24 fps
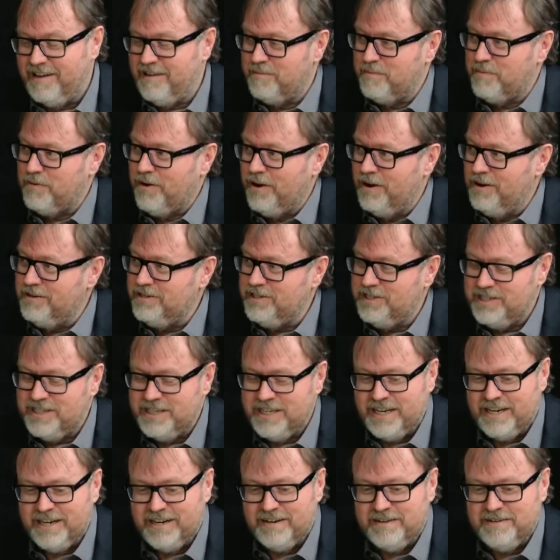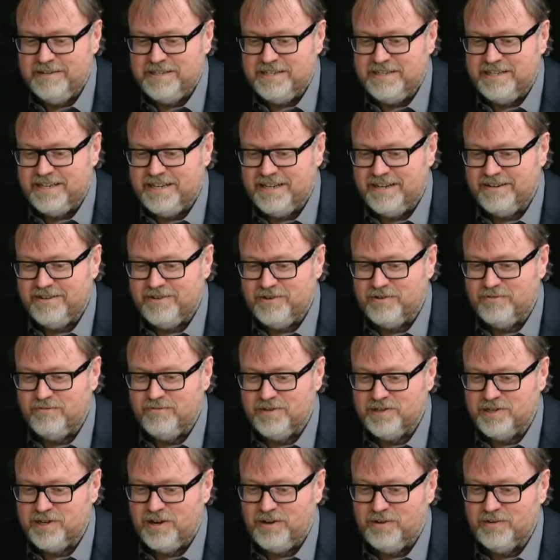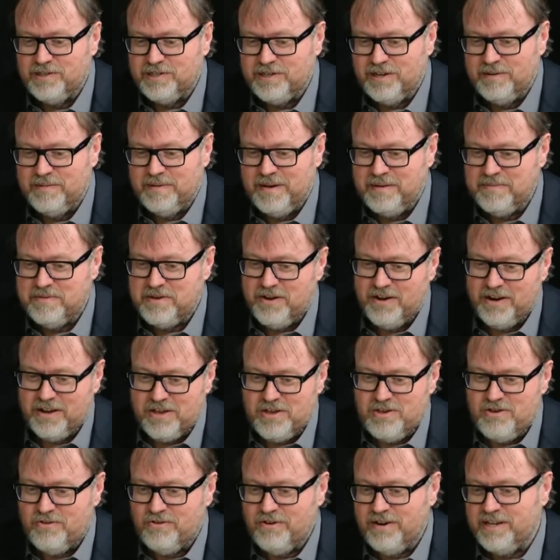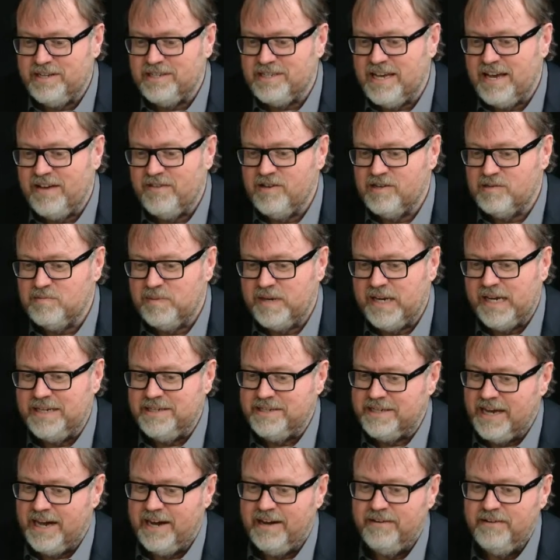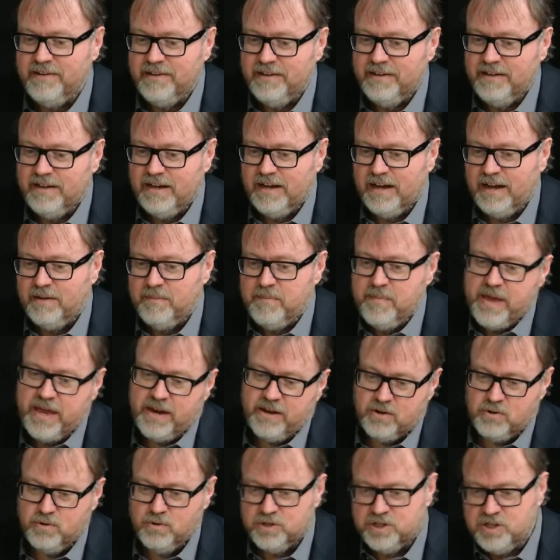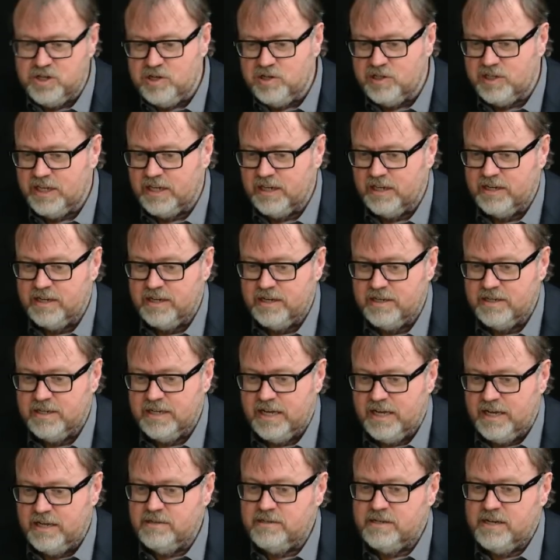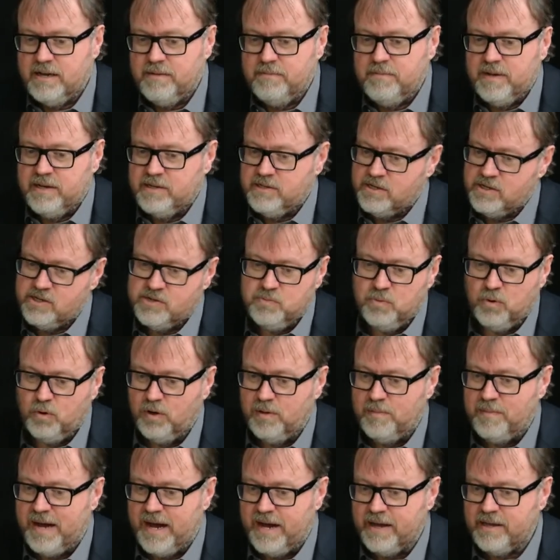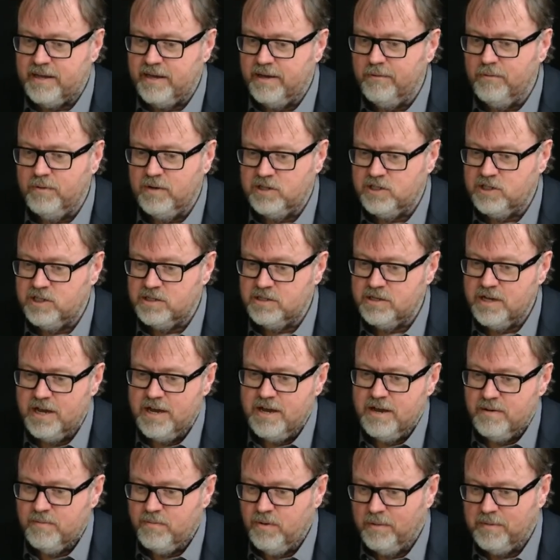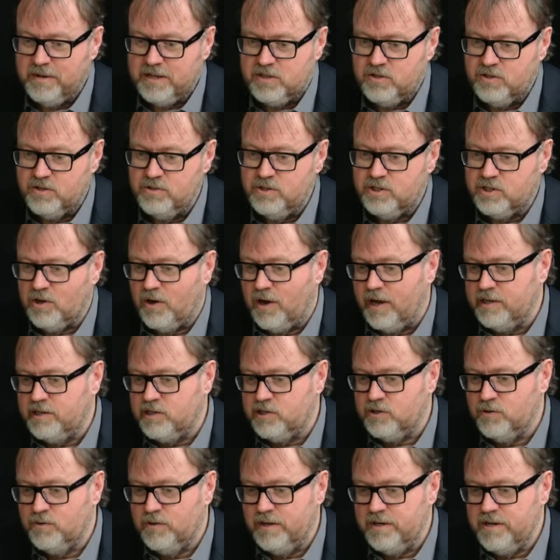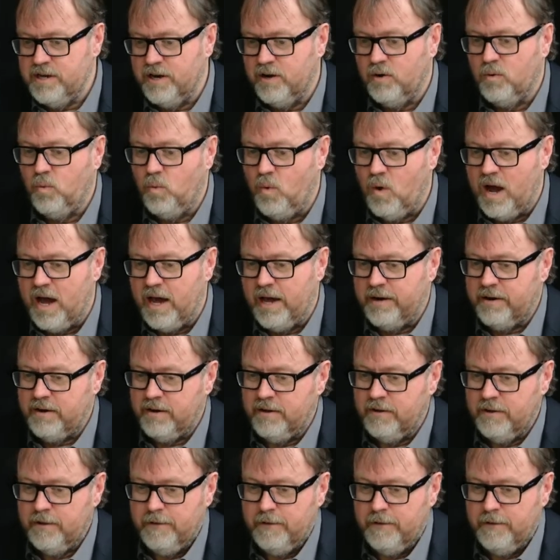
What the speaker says: approach to get a good result. So I'm kind of curious how this plays out. And of course, New Zealand is a smaller market, which is probably two sides to it. One,